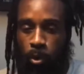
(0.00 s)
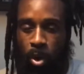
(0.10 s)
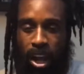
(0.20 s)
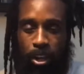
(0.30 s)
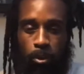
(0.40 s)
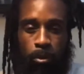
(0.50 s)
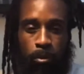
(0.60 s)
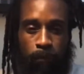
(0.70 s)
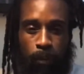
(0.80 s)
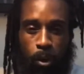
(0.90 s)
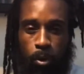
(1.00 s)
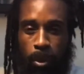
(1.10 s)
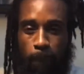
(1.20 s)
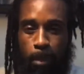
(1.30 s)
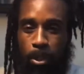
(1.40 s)
crackle,
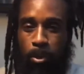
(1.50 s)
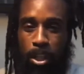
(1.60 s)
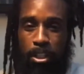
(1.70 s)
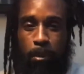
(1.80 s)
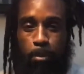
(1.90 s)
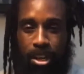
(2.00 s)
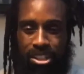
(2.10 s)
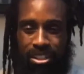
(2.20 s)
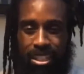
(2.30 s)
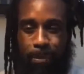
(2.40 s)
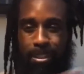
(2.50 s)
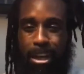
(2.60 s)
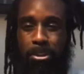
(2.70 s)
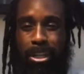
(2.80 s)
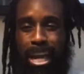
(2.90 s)
fold, and buckle under the pressure just because
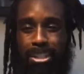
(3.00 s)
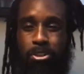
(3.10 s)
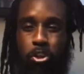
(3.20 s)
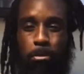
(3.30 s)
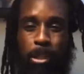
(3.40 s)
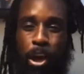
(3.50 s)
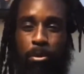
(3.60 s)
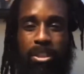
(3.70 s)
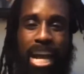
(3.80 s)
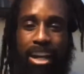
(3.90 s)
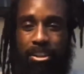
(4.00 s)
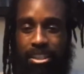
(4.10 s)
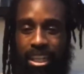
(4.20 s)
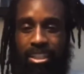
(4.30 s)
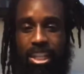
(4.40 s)
all the lights are normally on Tiger to
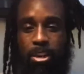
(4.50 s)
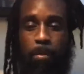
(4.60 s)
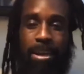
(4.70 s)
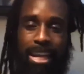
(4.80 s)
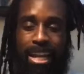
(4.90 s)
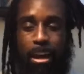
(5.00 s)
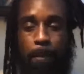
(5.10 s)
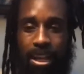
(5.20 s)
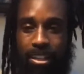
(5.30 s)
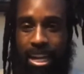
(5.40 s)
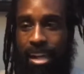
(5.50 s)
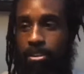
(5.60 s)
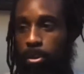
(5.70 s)
see is he gonna make that comeback or not.